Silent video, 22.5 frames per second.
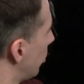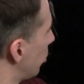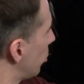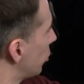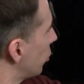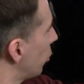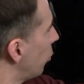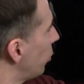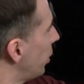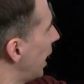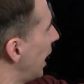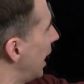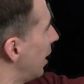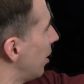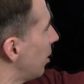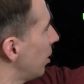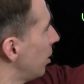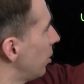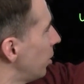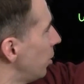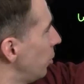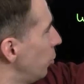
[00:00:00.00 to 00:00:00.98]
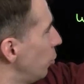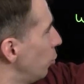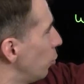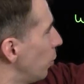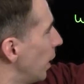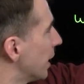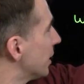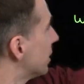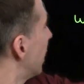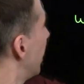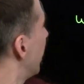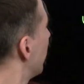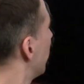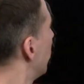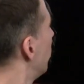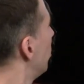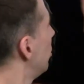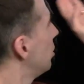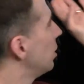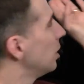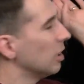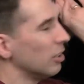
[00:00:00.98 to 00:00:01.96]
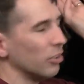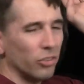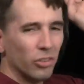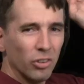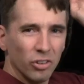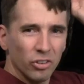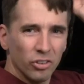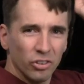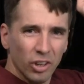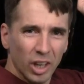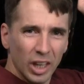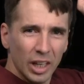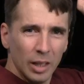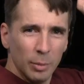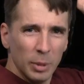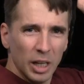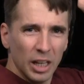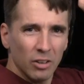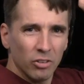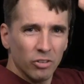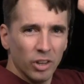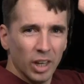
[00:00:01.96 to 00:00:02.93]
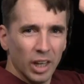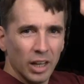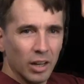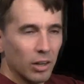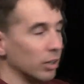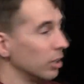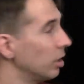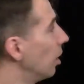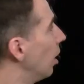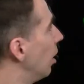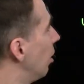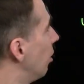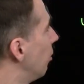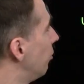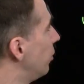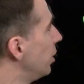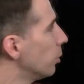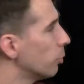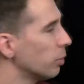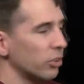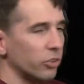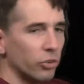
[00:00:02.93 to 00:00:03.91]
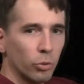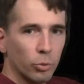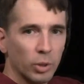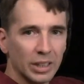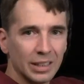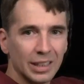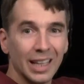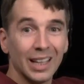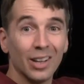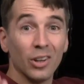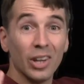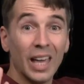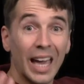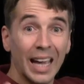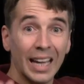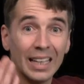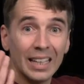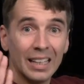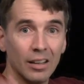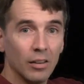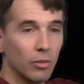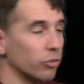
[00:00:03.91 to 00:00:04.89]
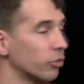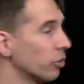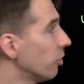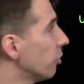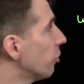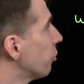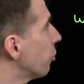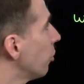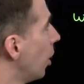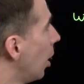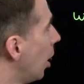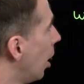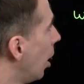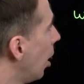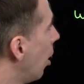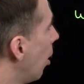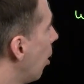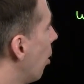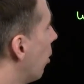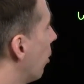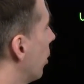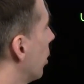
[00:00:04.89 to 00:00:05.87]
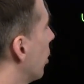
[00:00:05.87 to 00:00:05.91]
And we're told the area of the new rectangle is the same as the area of the original rectangle. That gives us our